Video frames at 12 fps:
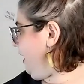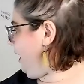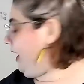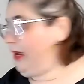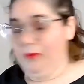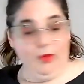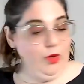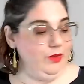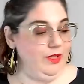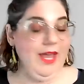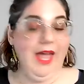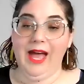I'm
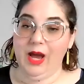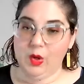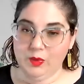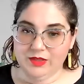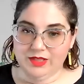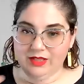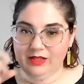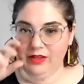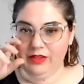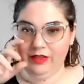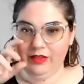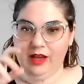rolling out
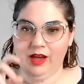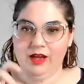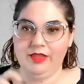uh,